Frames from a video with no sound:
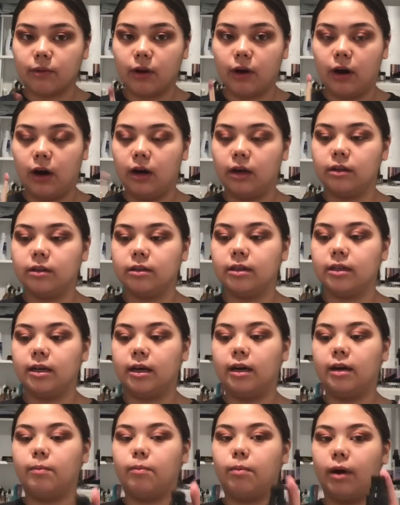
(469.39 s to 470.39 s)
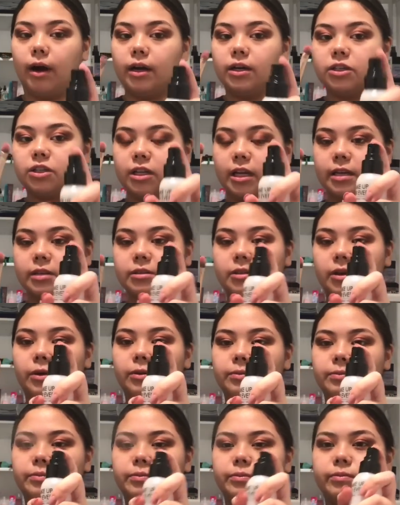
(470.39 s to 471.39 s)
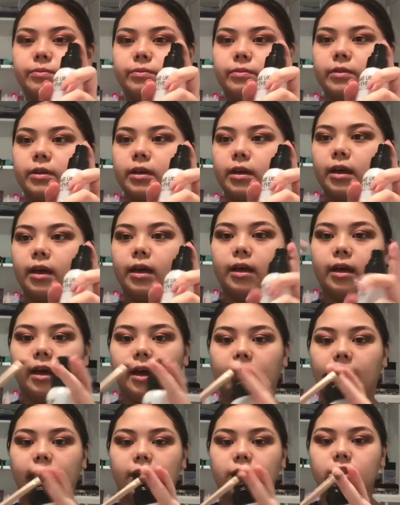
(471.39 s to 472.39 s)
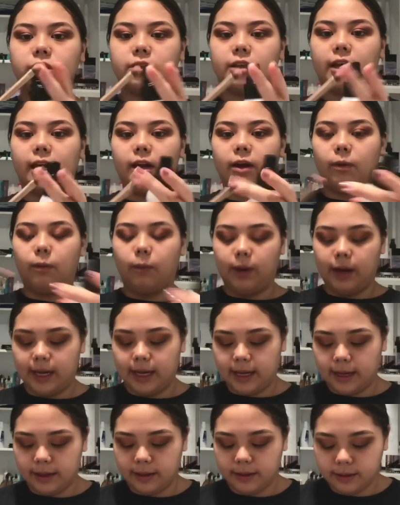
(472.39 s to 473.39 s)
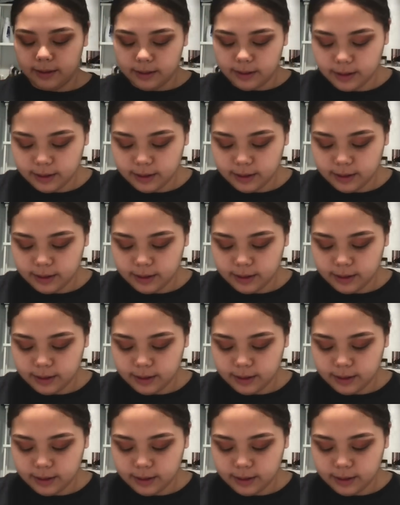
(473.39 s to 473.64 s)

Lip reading: on the brush like so, and just get it wet